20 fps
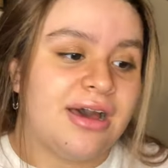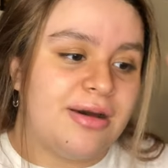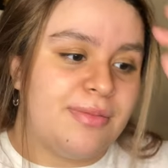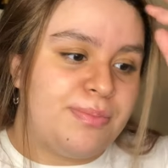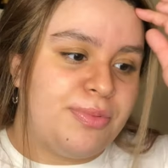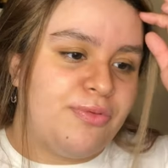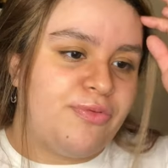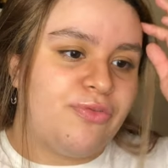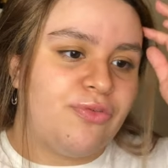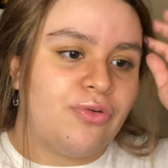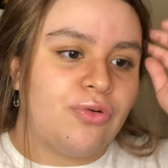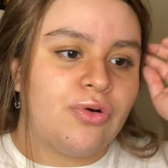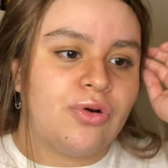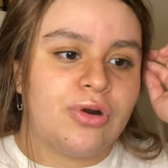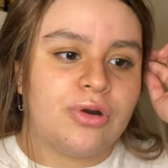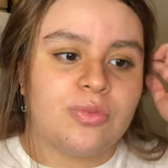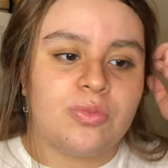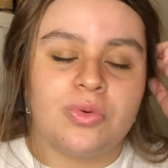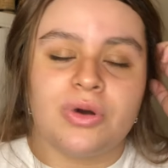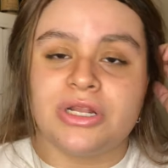
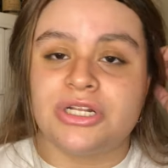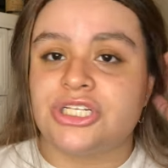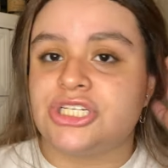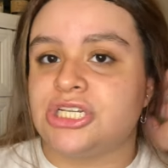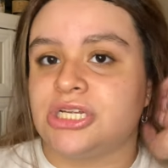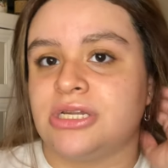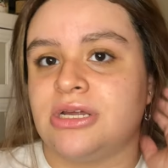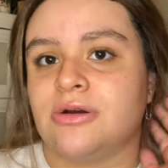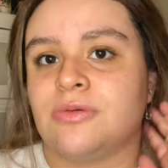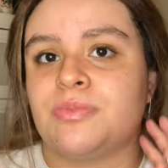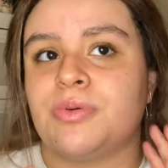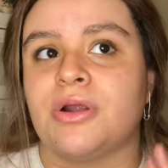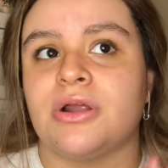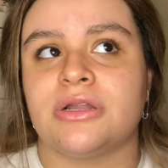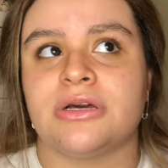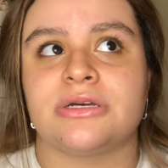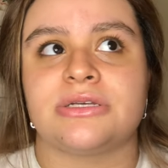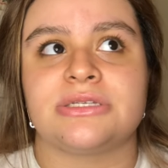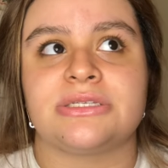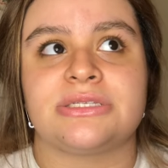before what Chanel
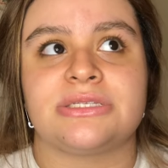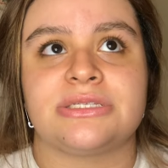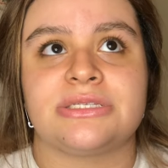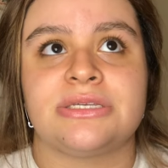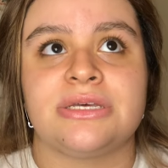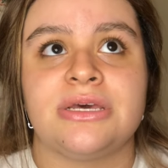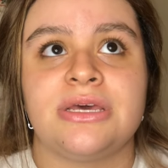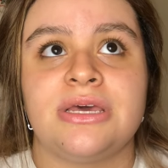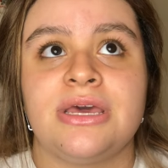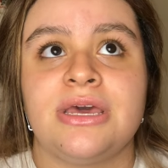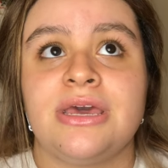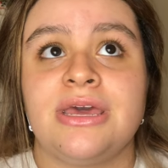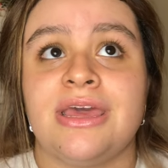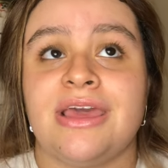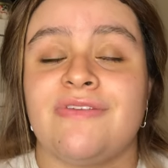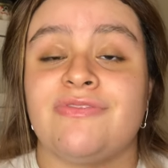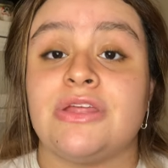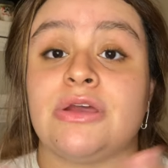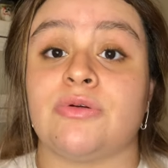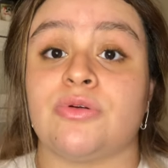products,
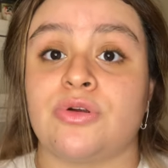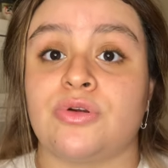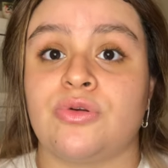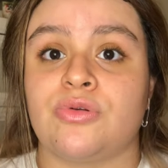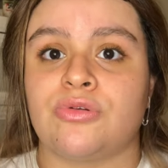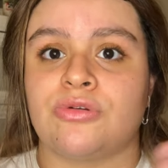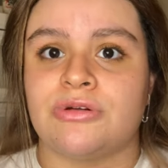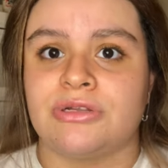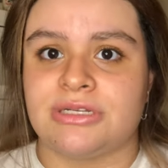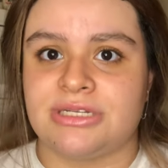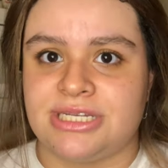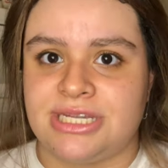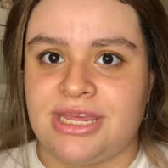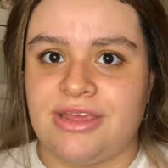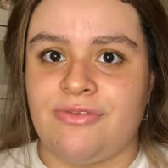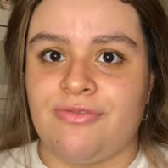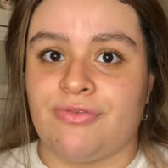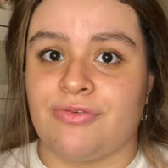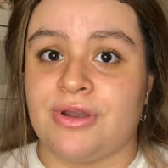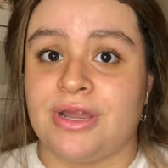if they were
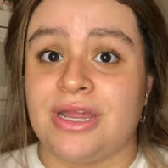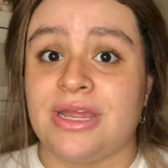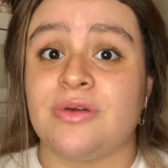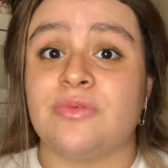cruelty-free,